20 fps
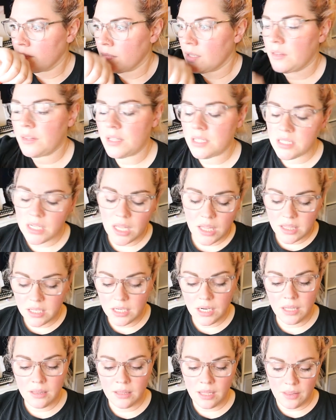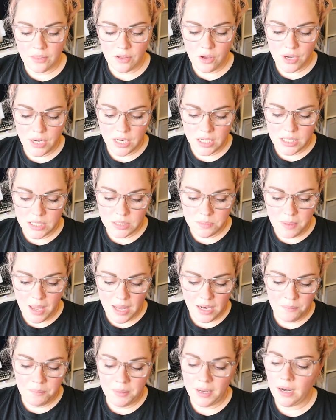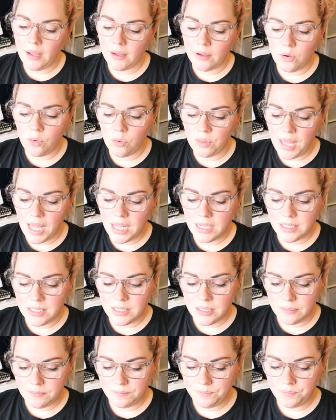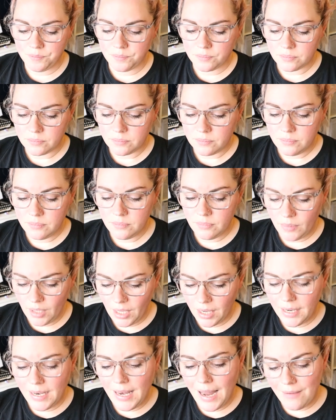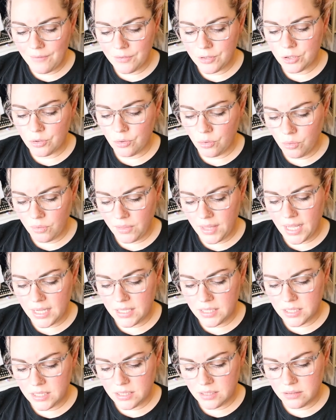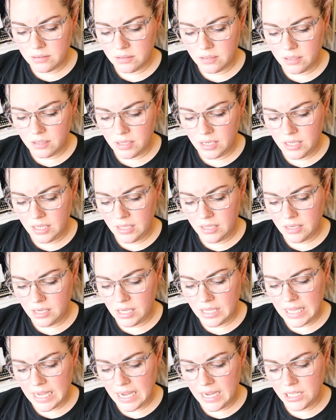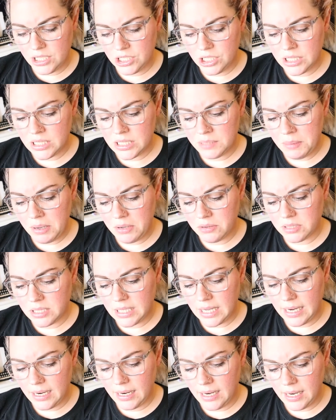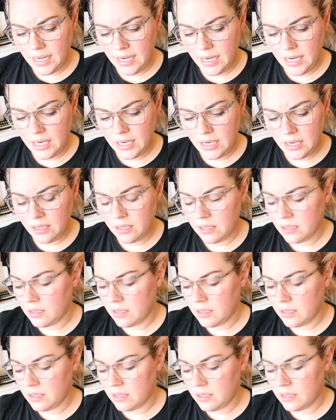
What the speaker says: there's nothing in that that I could smell and be like, oh, that's lavender or that's anything like that. It just smells clean.